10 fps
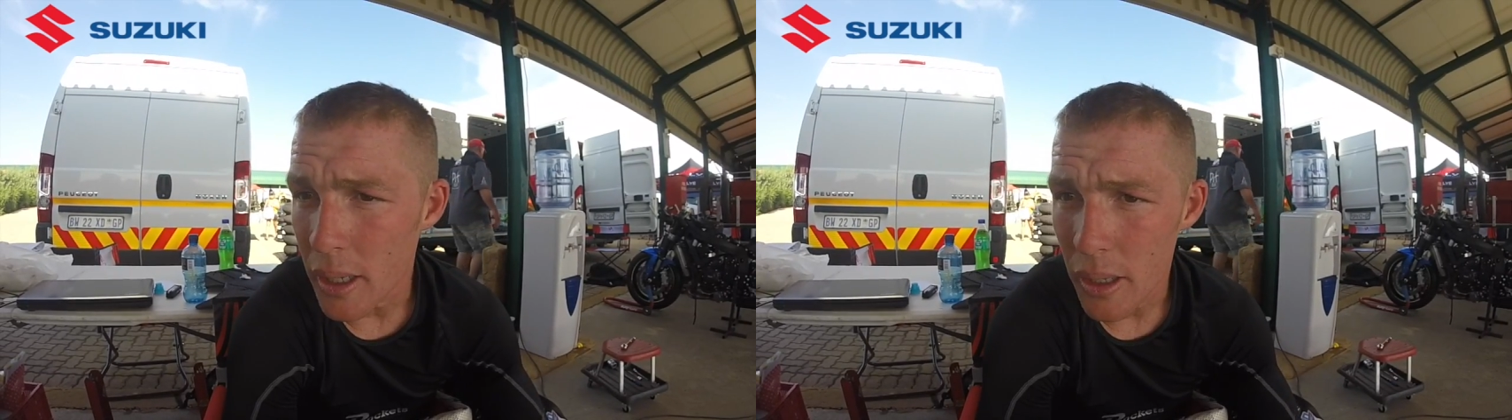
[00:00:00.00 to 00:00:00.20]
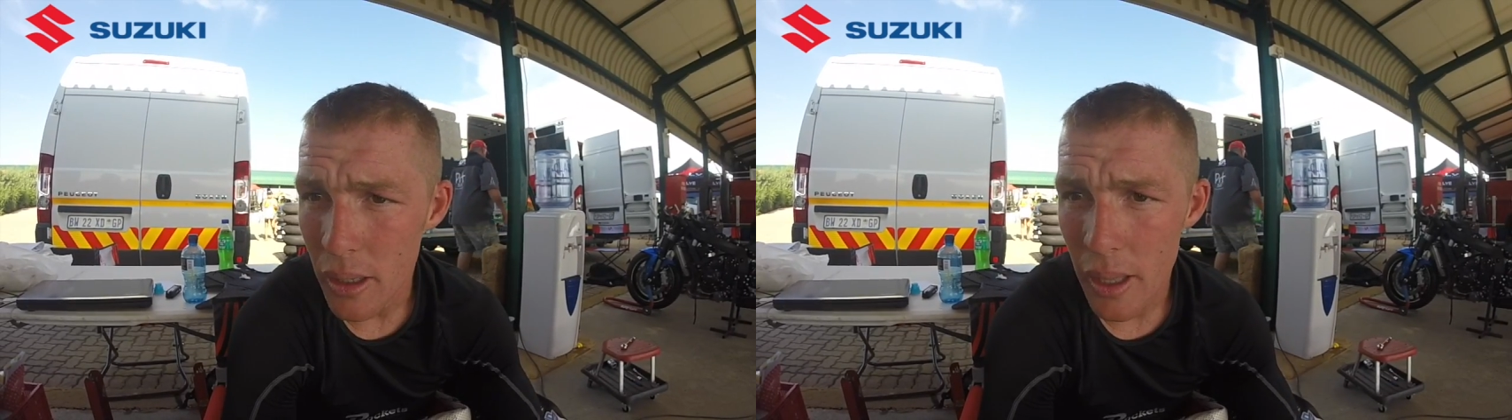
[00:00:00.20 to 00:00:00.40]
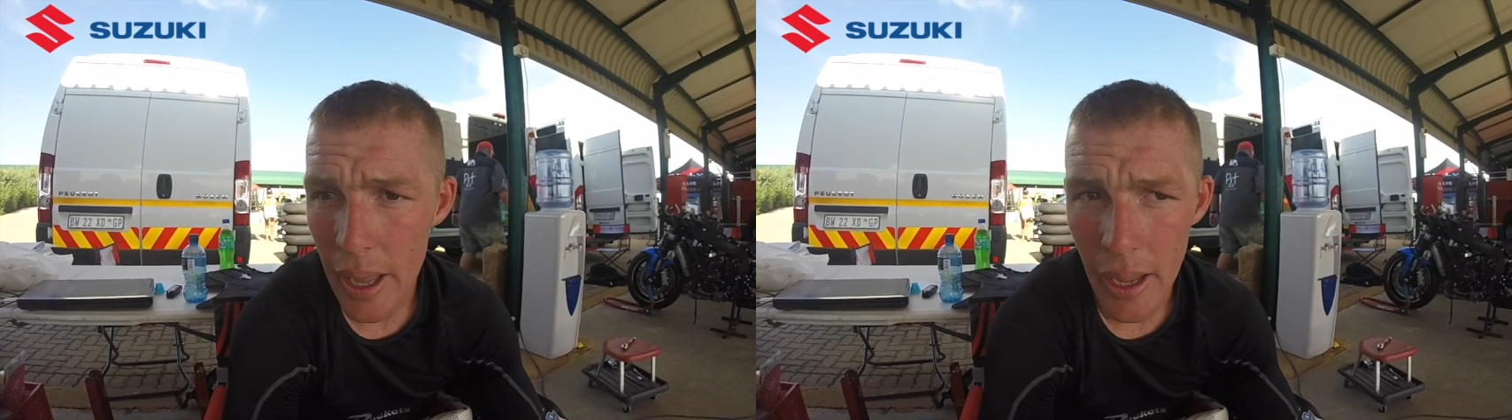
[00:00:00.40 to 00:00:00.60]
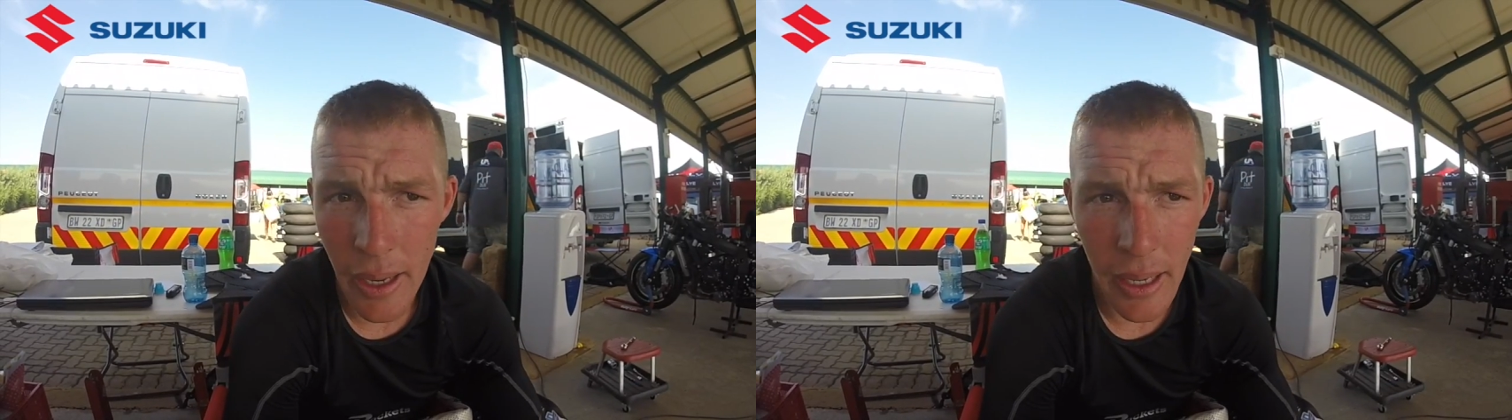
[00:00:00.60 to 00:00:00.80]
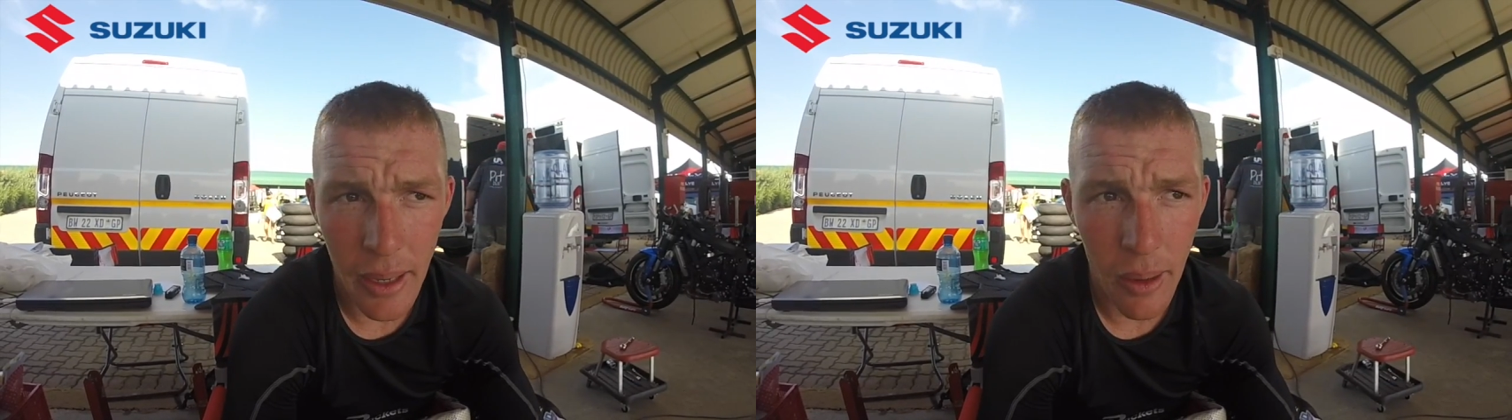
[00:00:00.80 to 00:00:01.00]

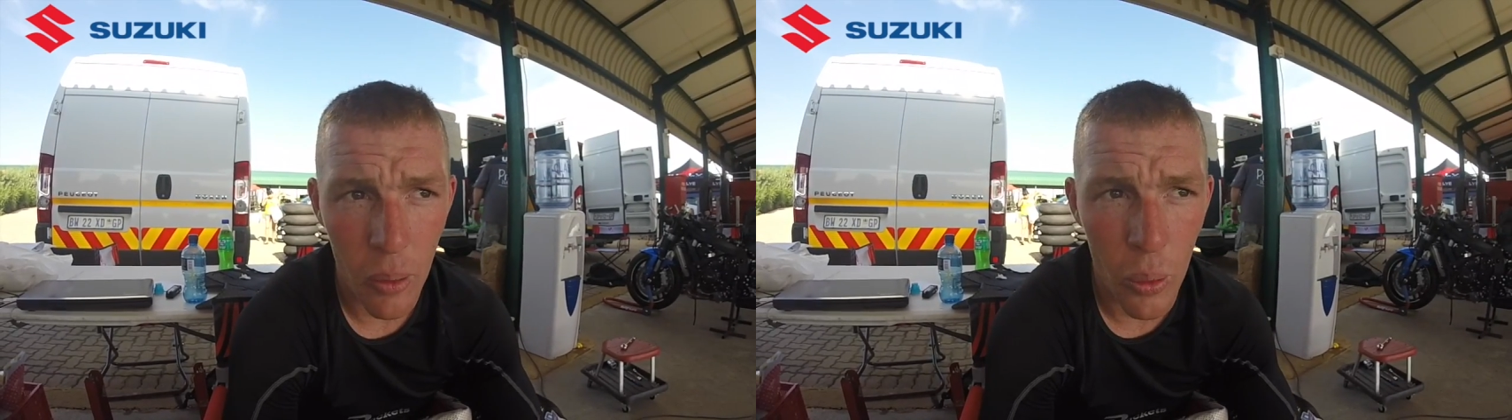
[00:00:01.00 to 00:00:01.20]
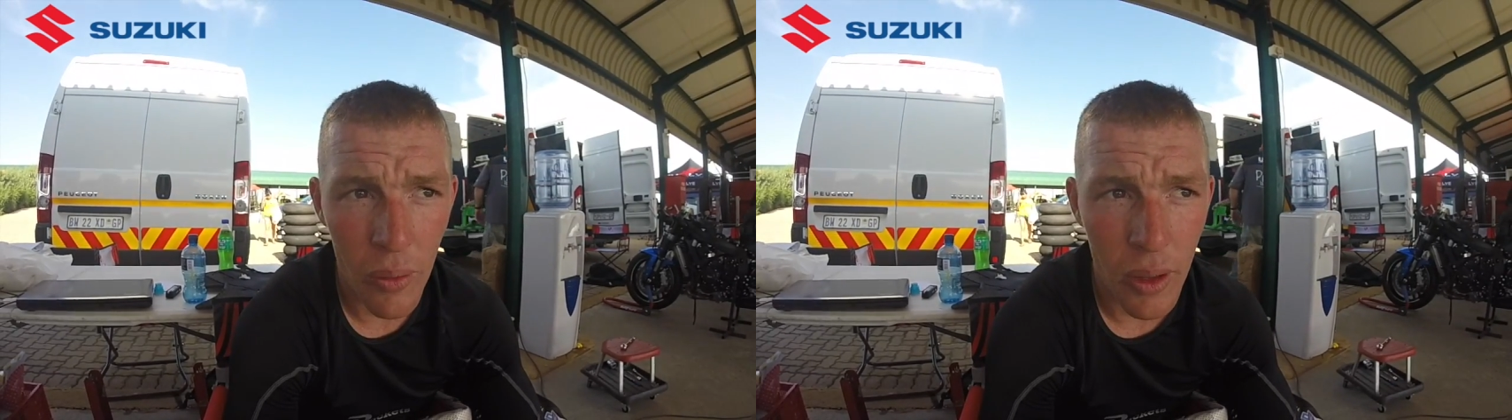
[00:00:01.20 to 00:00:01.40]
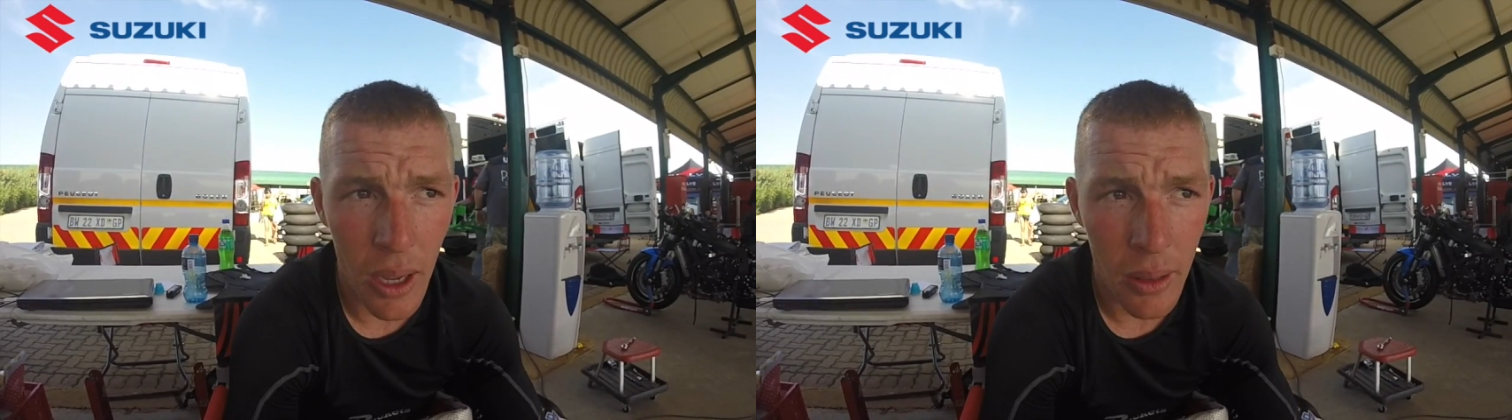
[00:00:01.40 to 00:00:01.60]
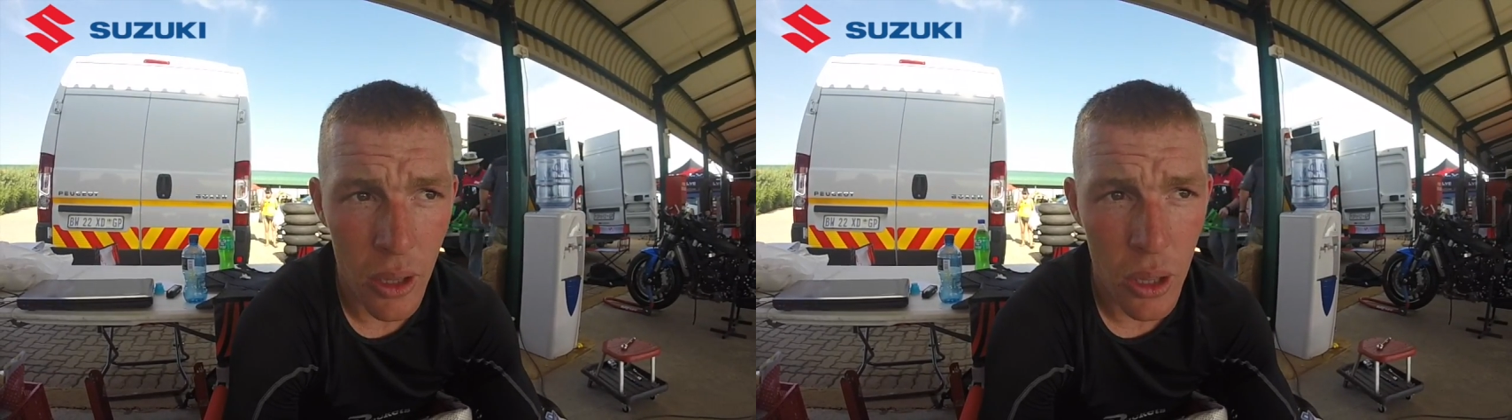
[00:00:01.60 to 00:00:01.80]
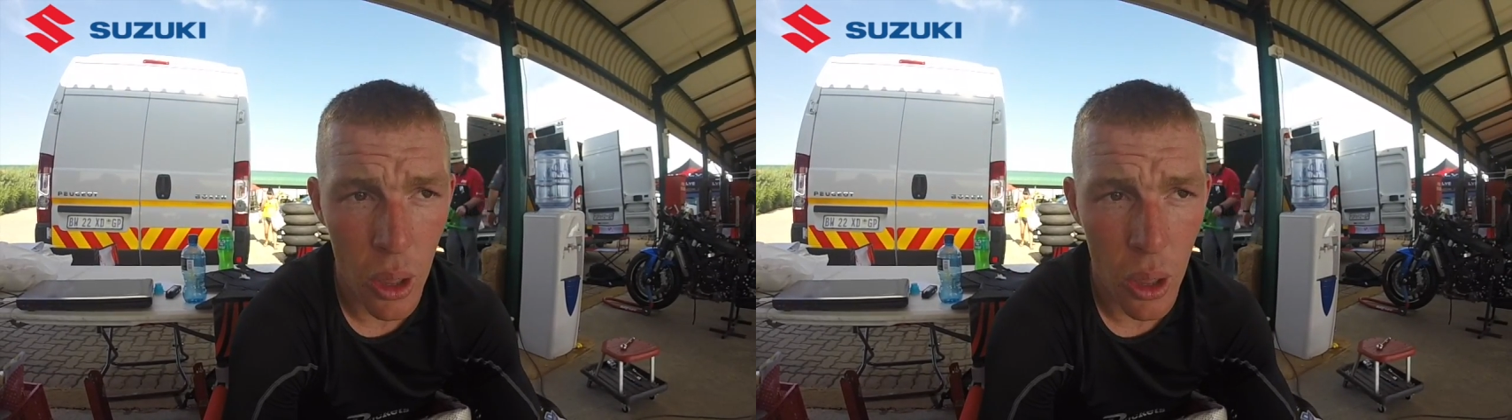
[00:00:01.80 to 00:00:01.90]
And this